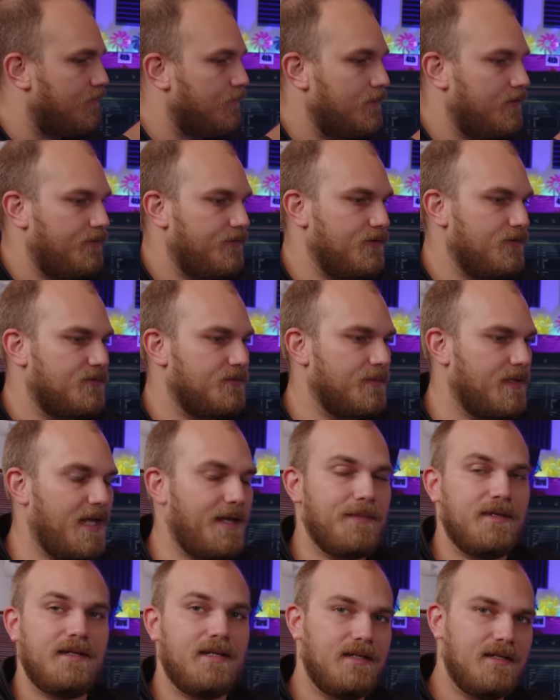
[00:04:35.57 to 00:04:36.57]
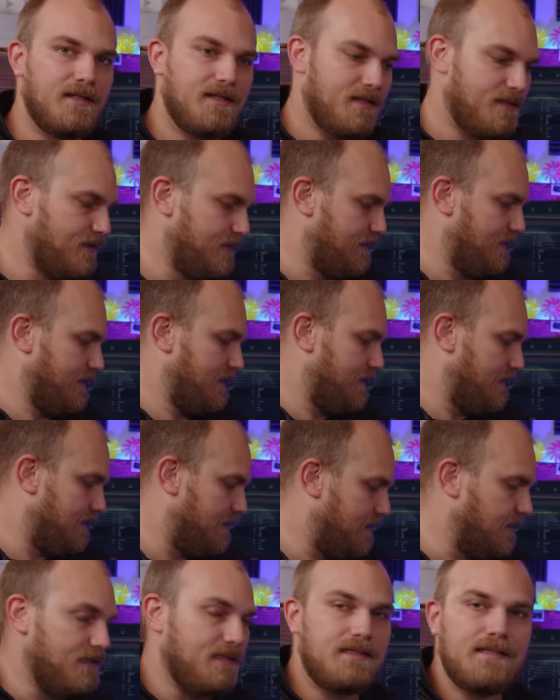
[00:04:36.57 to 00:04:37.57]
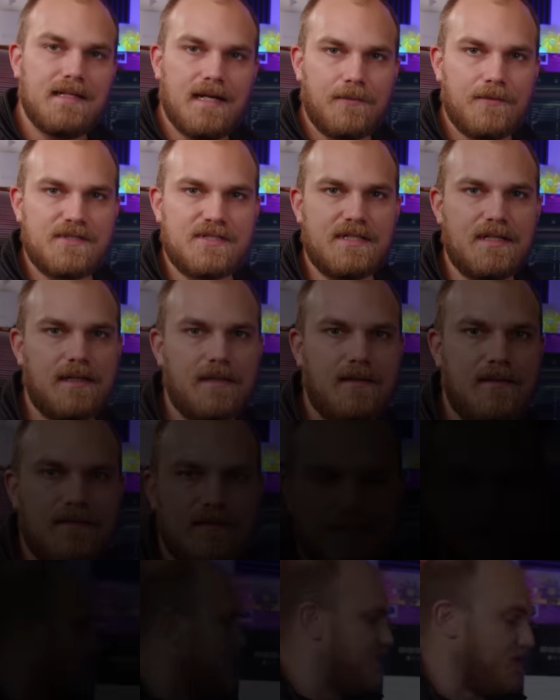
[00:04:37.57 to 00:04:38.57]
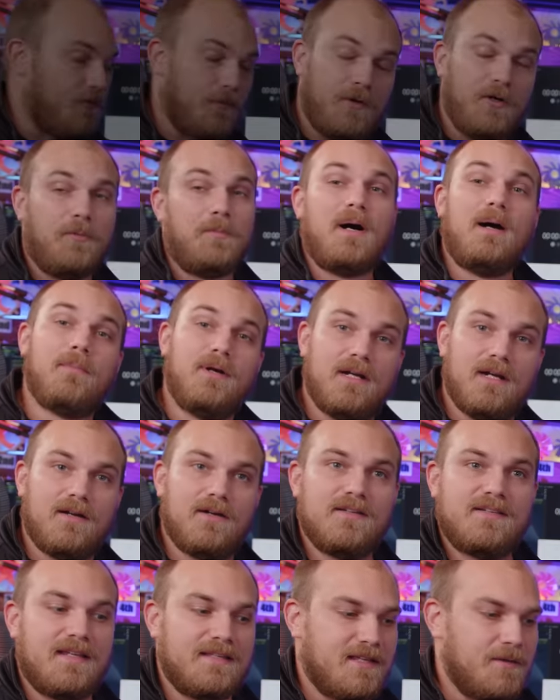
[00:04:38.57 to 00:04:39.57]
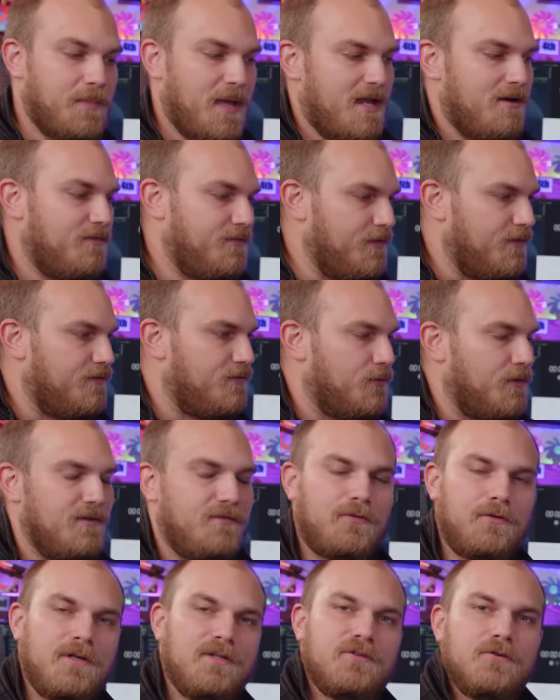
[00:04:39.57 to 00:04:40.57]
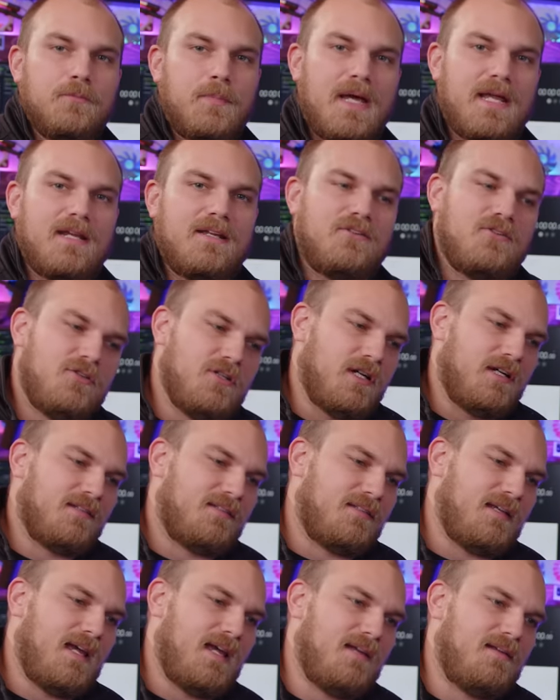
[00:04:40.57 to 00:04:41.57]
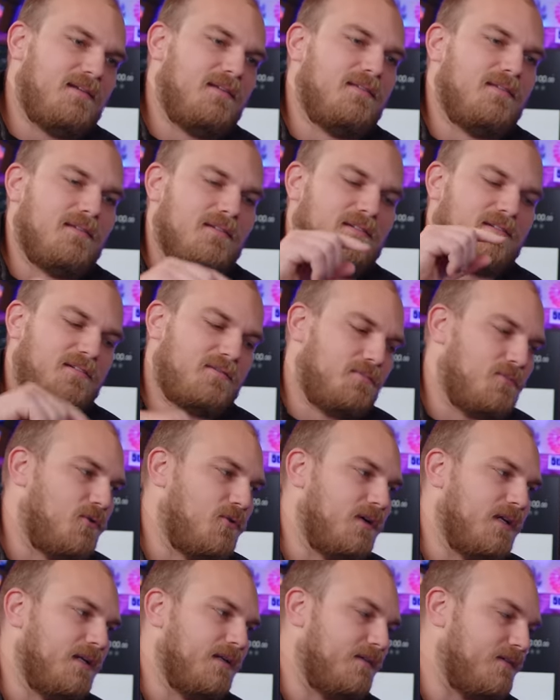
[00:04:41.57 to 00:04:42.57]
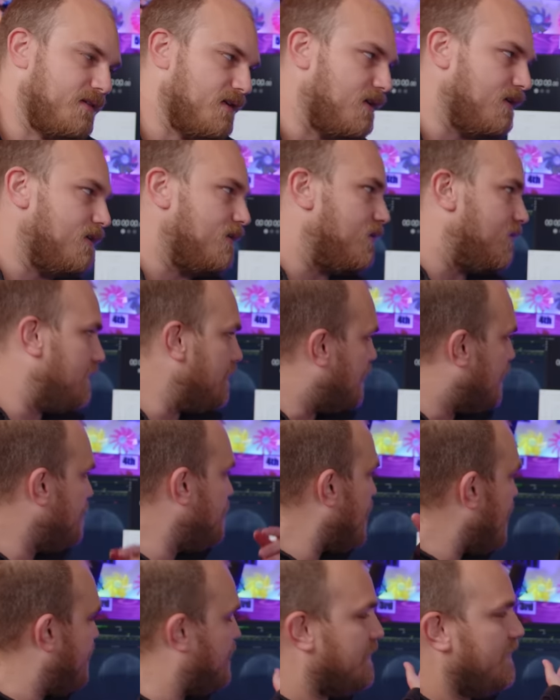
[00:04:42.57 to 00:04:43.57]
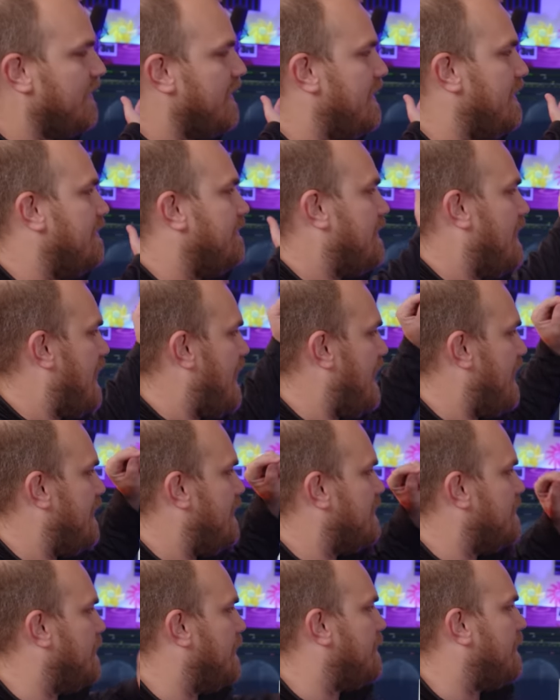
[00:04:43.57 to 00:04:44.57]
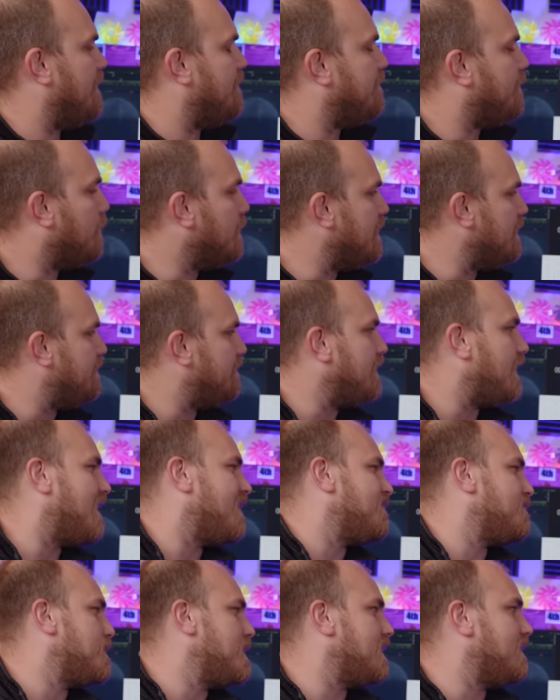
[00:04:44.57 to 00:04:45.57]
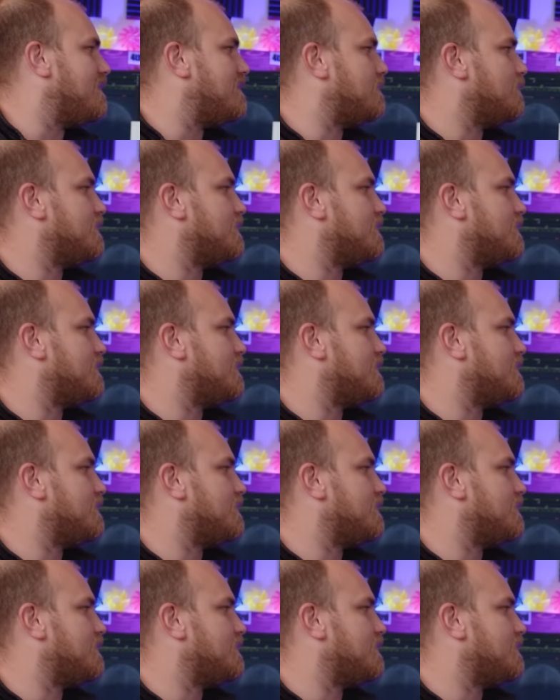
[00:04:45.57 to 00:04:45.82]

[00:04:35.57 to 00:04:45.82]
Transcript: We'll do some gaming, see how we sit. So the real bummer here is that the Battlefield 2042 beta just ended this morning. So Kombustor it is, and it's been about 45 minutes.